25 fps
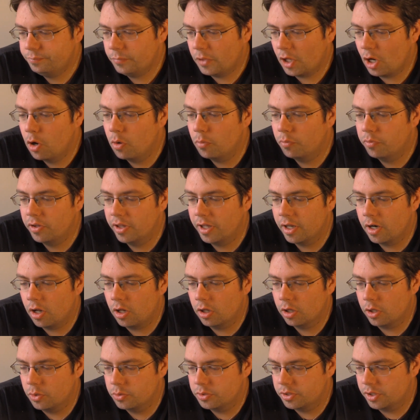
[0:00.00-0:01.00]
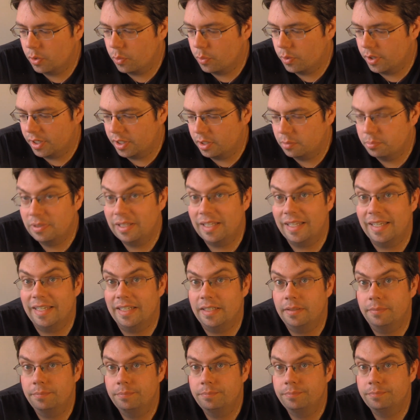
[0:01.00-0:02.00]
Hopefully it all goes according to
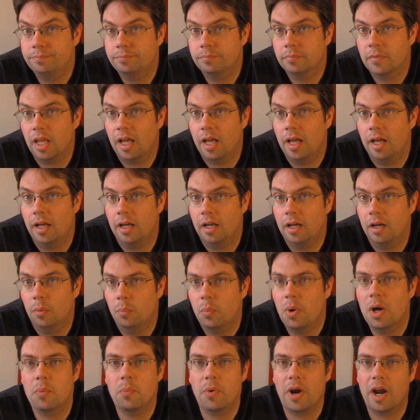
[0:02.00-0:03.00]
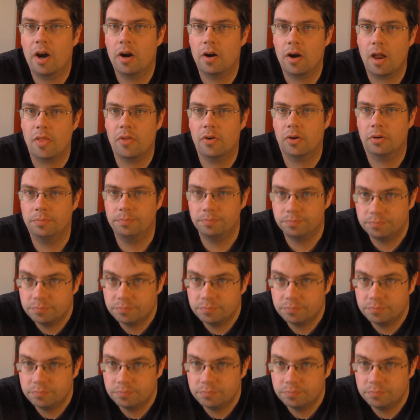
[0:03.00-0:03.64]
plan. One way or another,